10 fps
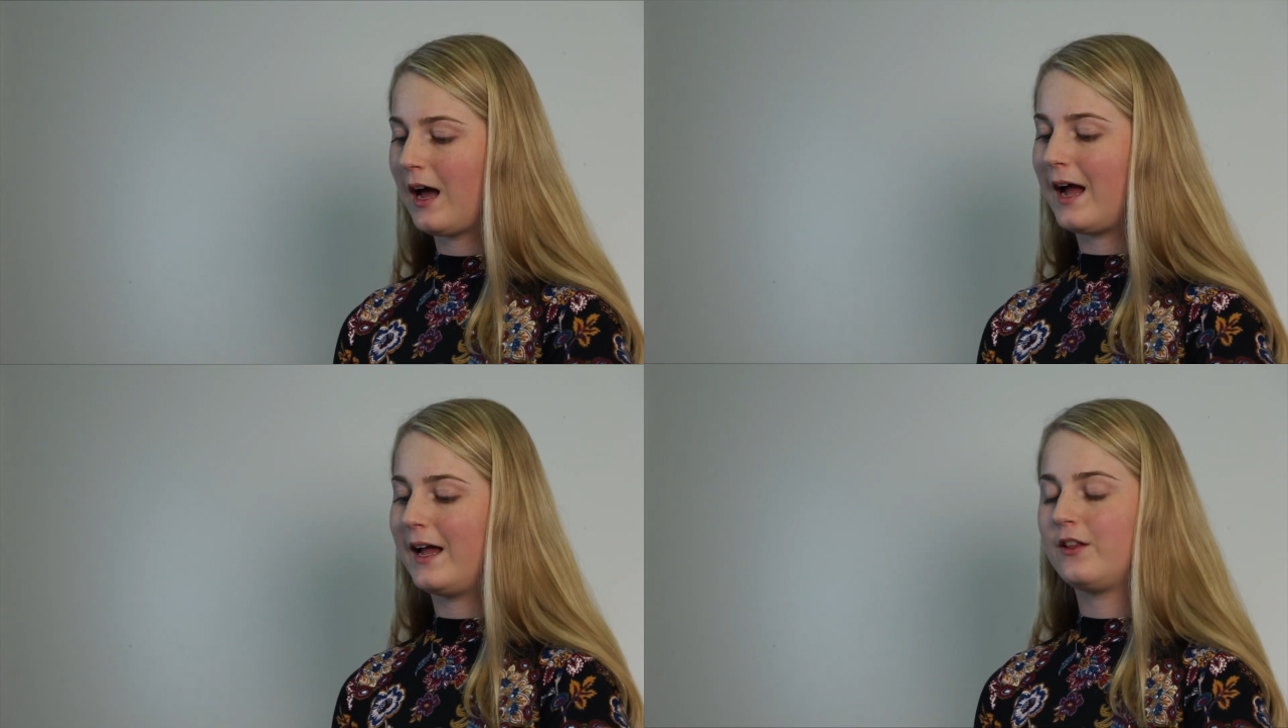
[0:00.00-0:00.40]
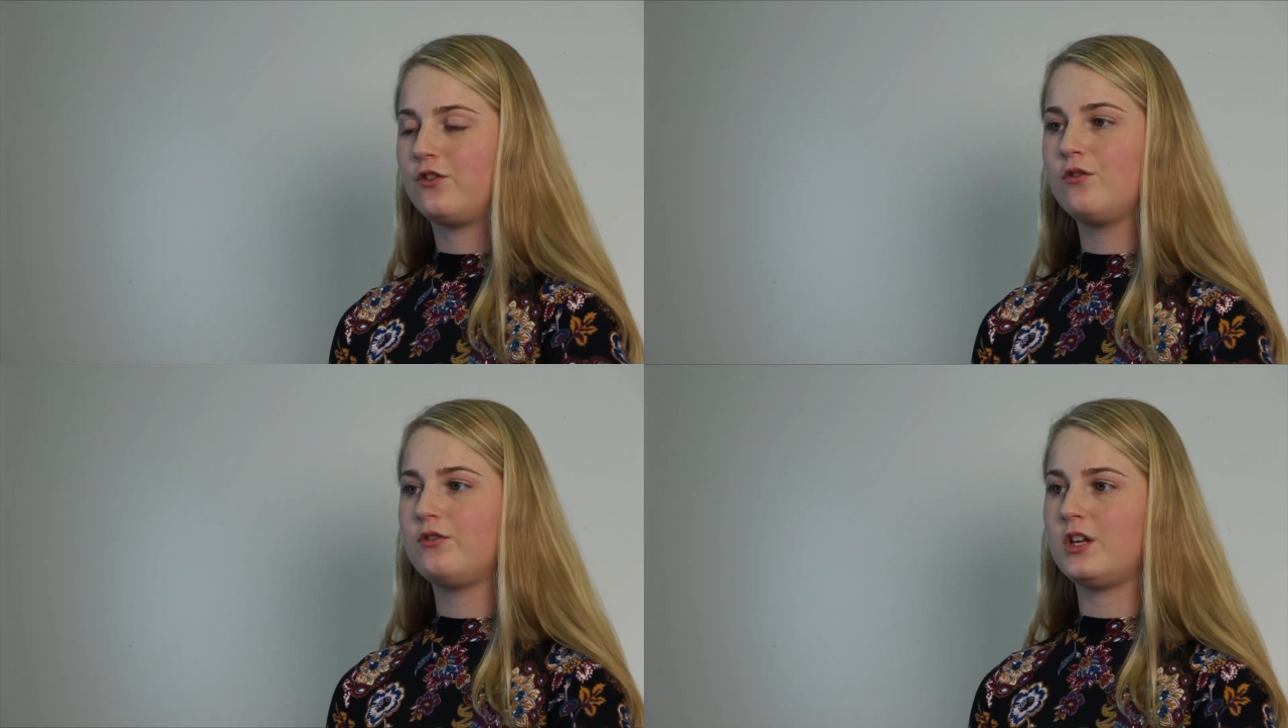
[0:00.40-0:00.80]
I had
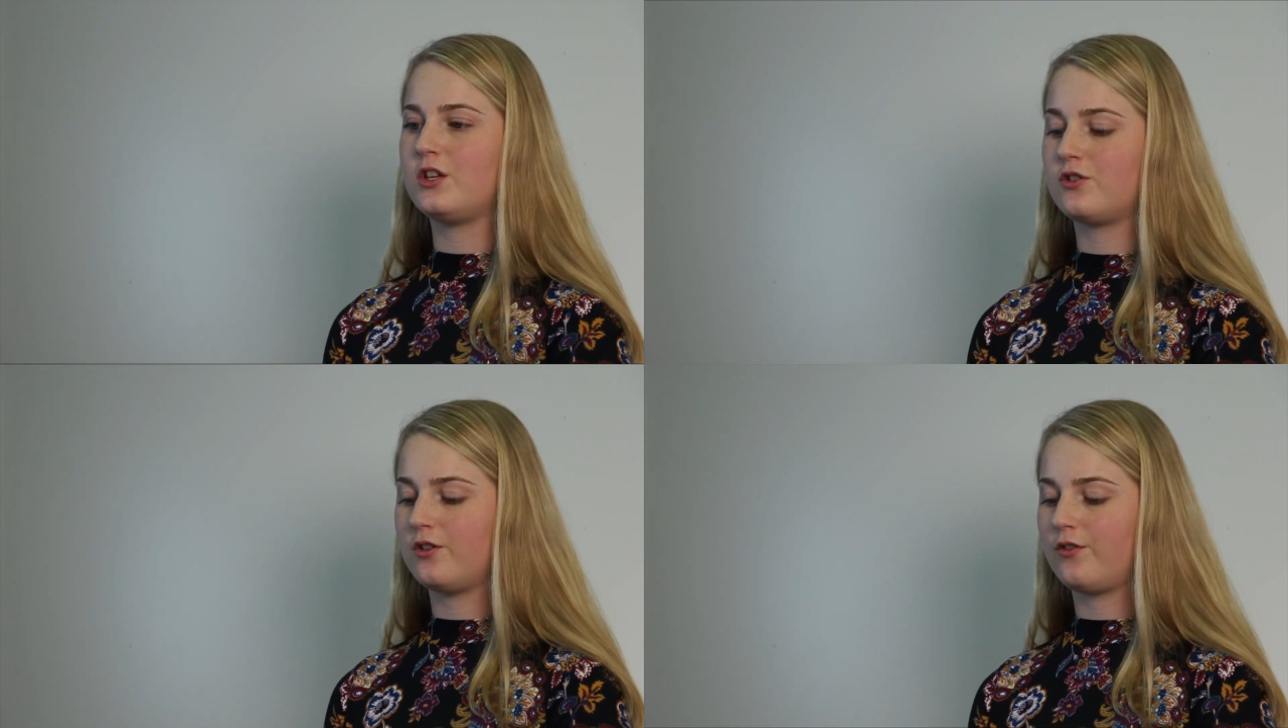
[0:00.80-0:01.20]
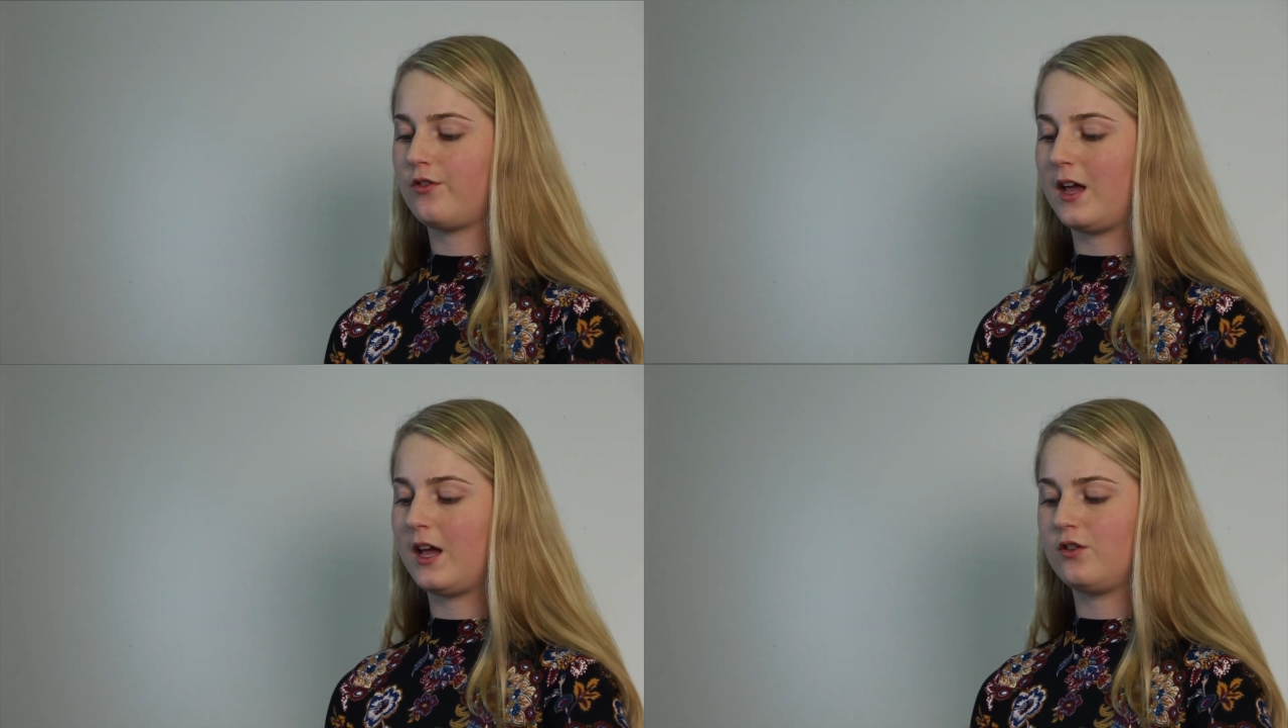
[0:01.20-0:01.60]
2
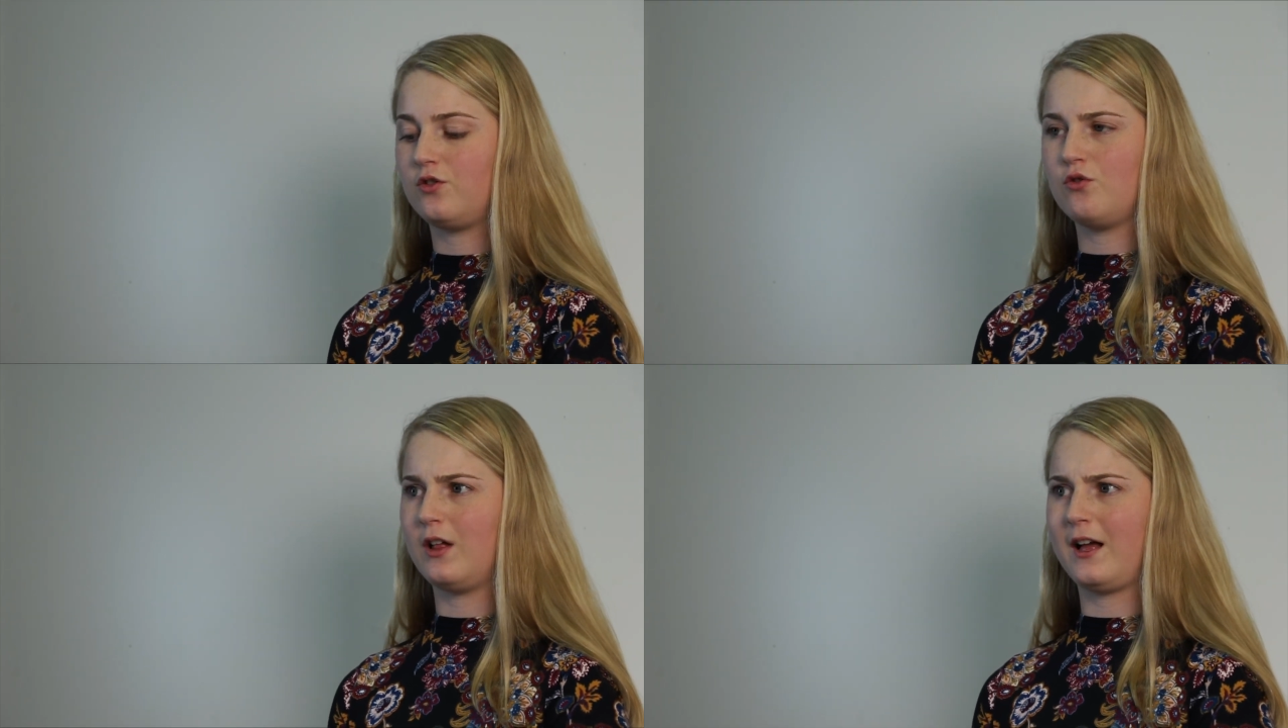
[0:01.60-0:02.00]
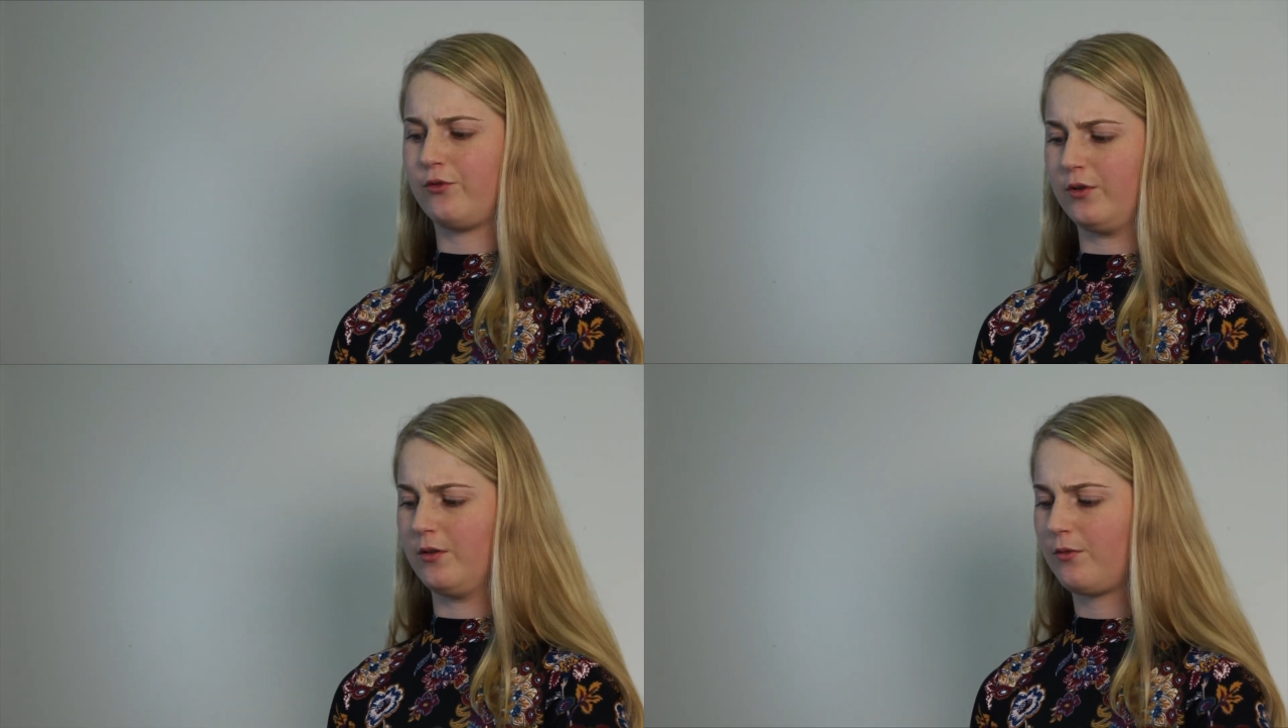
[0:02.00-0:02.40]
teachers and 2
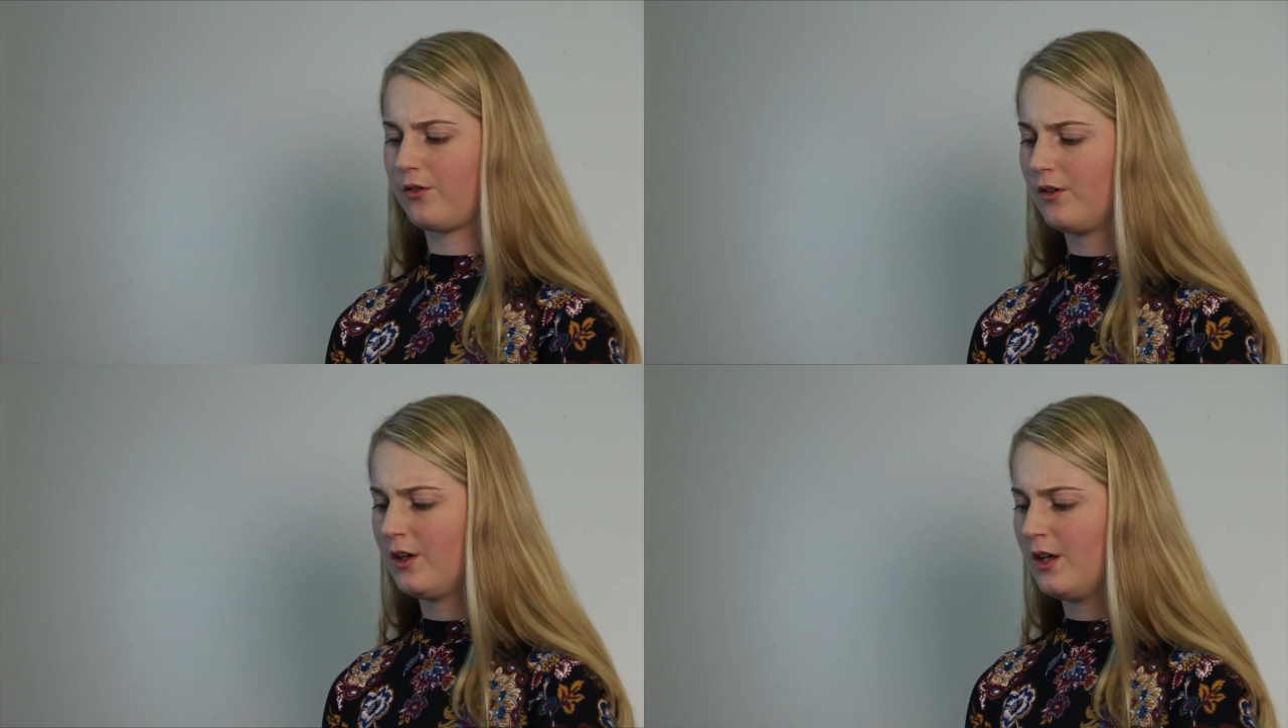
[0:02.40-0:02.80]
classrooms.